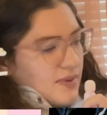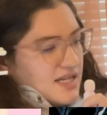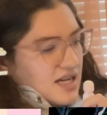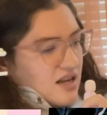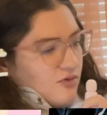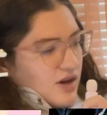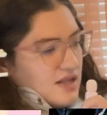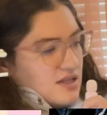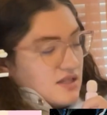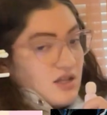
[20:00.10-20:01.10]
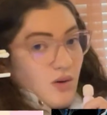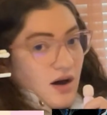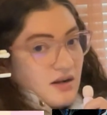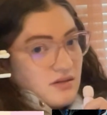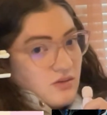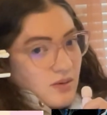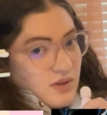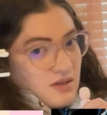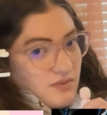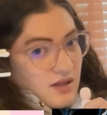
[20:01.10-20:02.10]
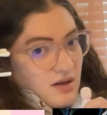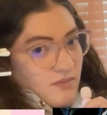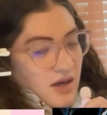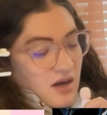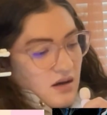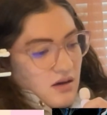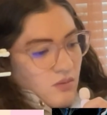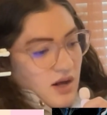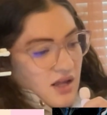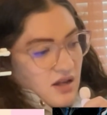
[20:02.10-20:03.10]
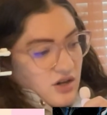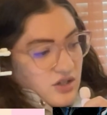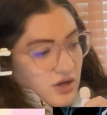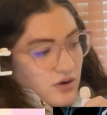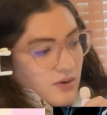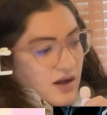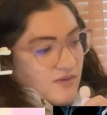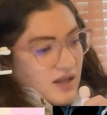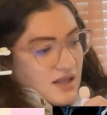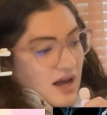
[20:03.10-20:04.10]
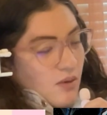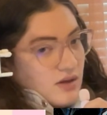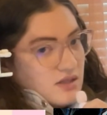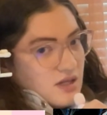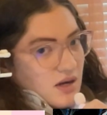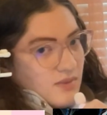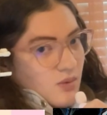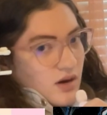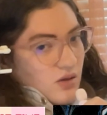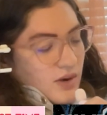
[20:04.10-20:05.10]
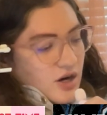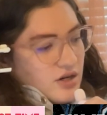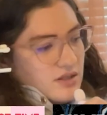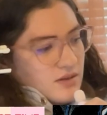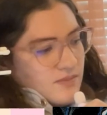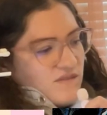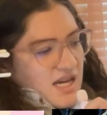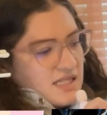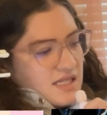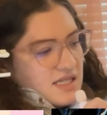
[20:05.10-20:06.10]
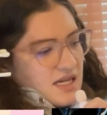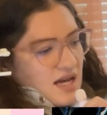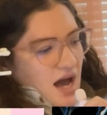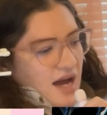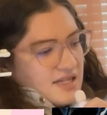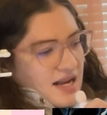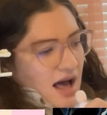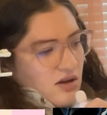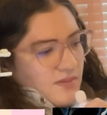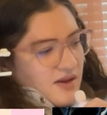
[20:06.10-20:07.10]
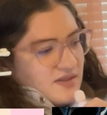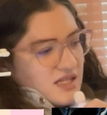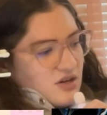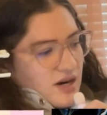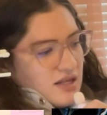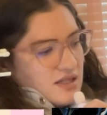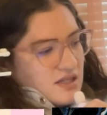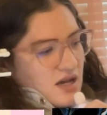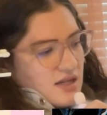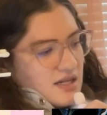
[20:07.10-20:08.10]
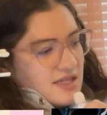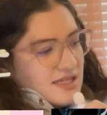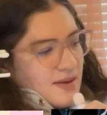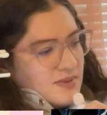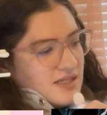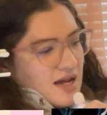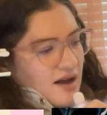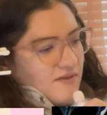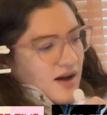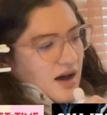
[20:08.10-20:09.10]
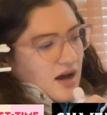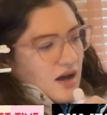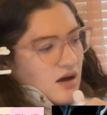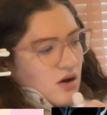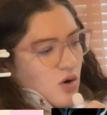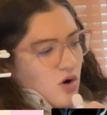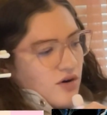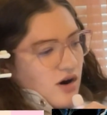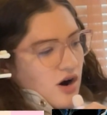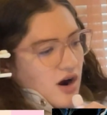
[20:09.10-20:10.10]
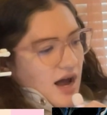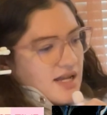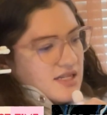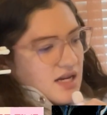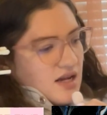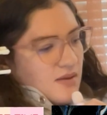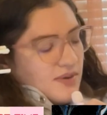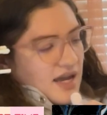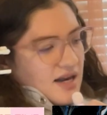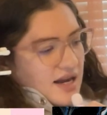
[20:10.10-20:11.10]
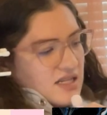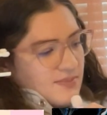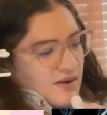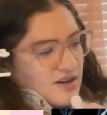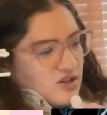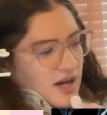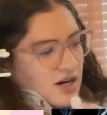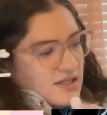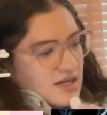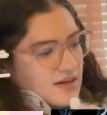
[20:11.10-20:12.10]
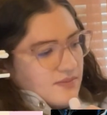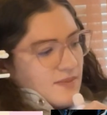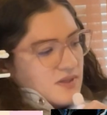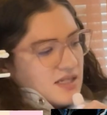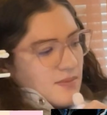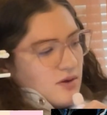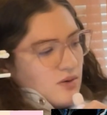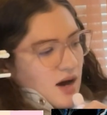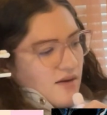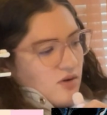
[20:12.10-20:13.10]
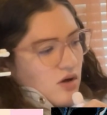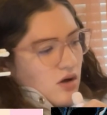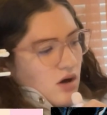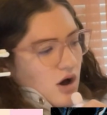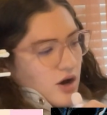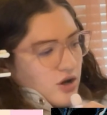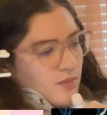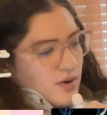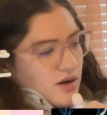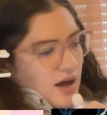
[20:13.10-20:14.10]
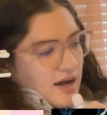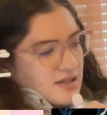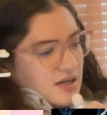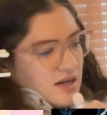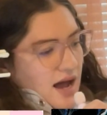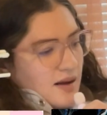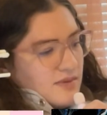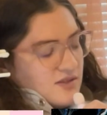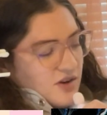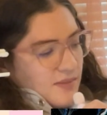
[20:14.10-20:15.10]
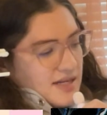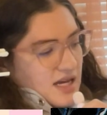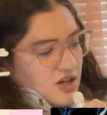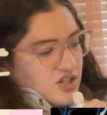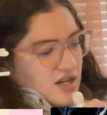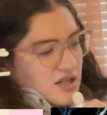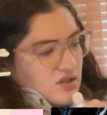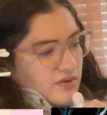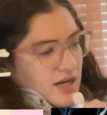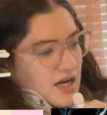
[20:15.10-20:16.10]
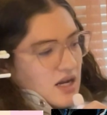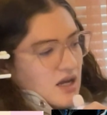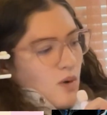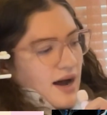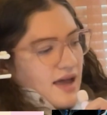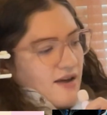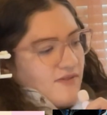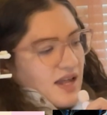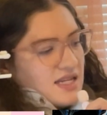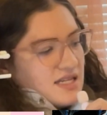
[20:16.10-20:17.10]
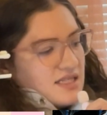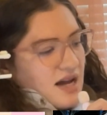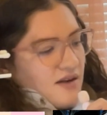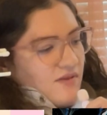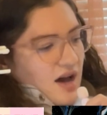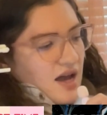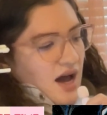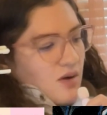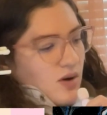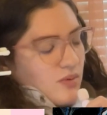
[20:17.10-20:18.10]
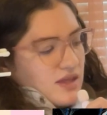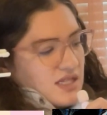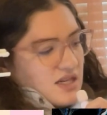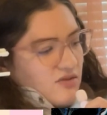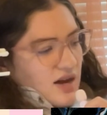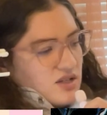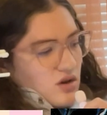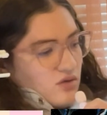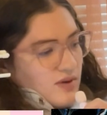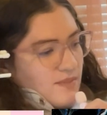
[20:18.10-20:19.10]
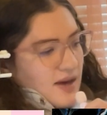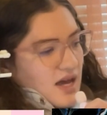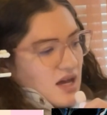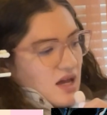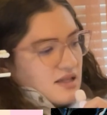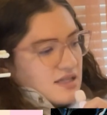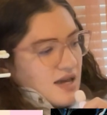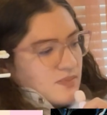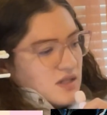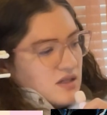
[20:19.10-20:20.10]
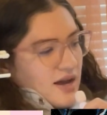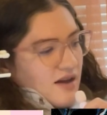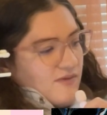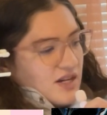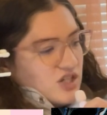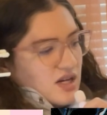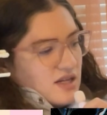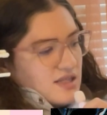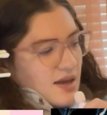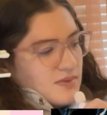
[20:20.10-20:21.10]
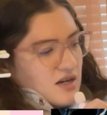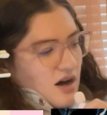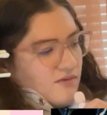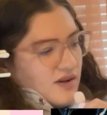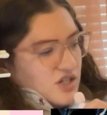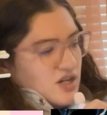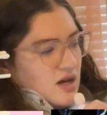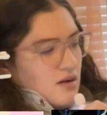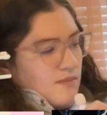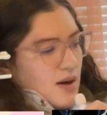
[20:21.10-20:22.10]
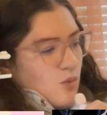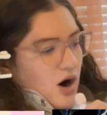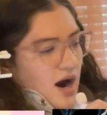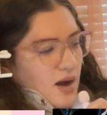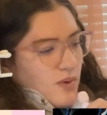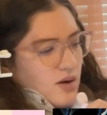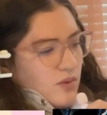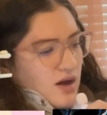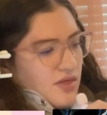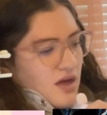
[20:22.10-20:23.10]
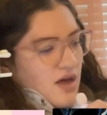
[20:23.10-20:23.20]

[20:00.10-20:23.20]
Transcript: by Danny Francis, though Onyx Storm was a really big one in there too, and I feel like that one's going to be one of the winners. Fantasy, I did Alchemy of Secrets. Skipped sci-fi. Horror, I did Play Nice by Rachel Harrison. Skipped debut novel. Audiobook, I did Atmosphere by Taylor Jenkins Reid. YA fantasy sci-fi, I went with Sunrise on the Reaping. Skipped YA fiction. Skipped nonfiction. Memoir, I went with